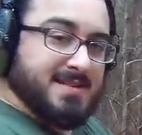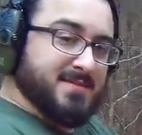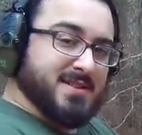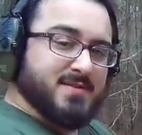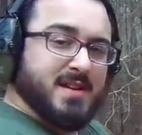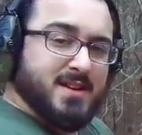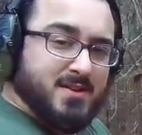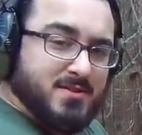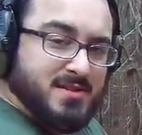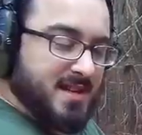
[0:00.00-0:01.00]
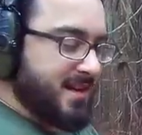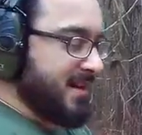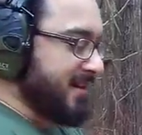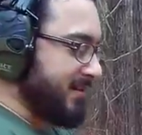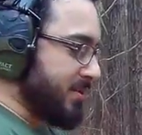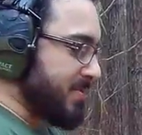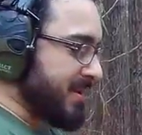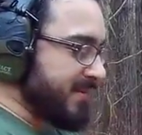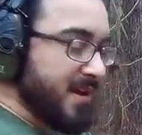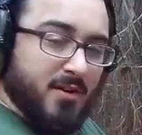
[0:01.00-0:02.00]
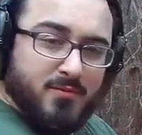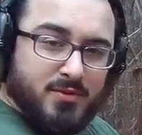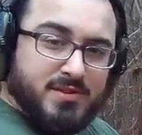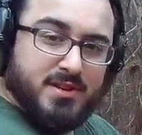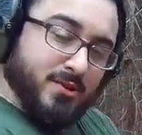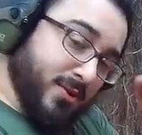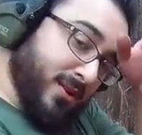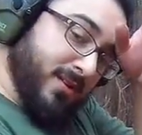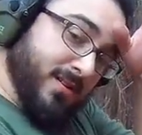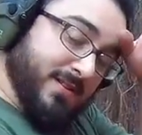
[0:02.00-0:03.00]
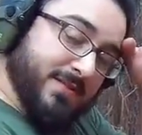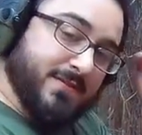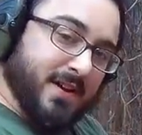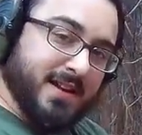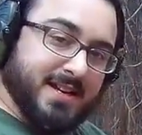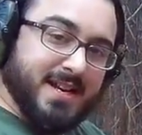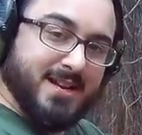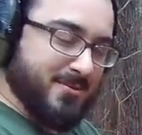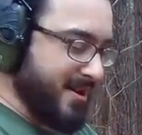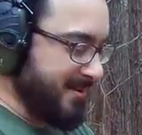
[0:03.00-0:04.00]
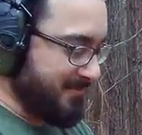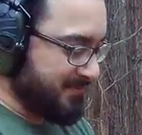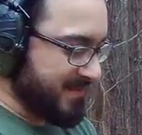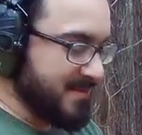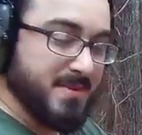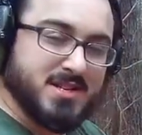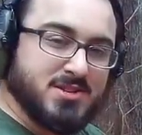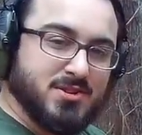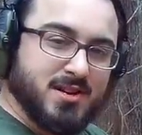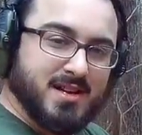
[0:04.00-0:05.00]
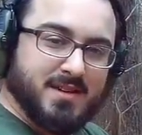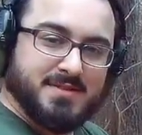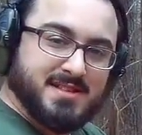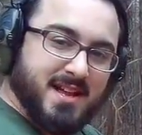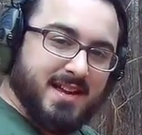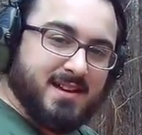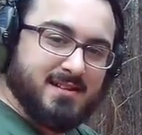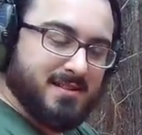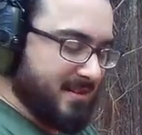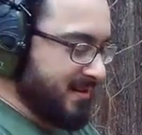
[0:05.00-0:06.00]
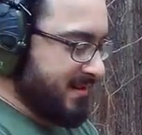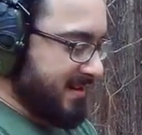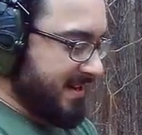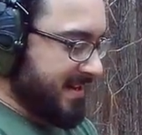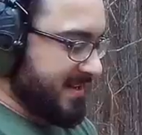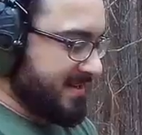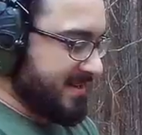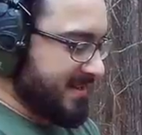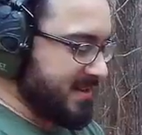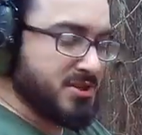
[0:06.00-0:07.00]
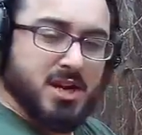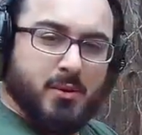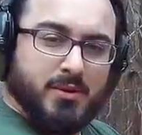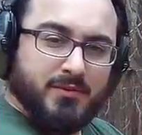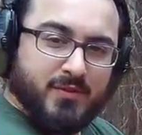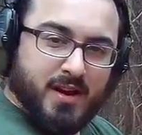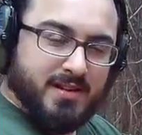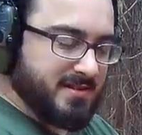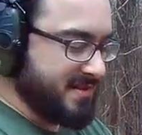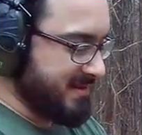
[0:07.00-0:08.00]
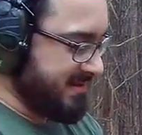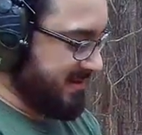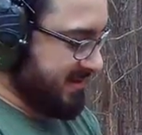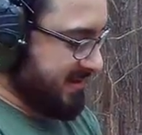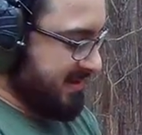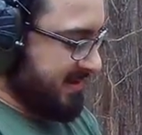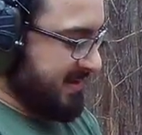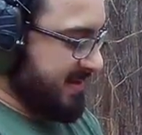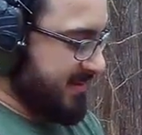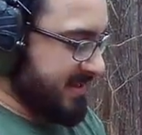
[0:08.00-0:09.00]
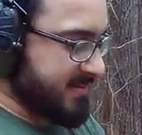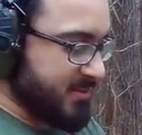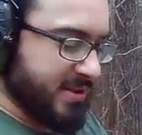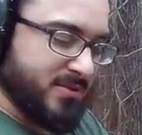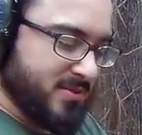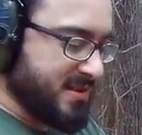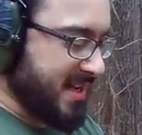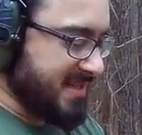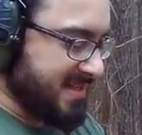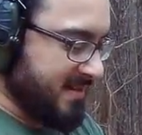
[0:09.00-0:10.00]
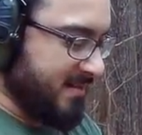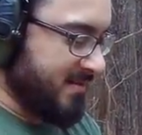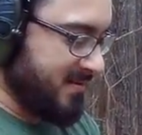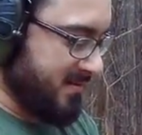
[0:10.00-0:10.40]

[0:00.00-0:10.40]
if this video is a little bit helpful to you or fun in any way, make sure to give us a like and share it with your friends. We got some really cool sights here.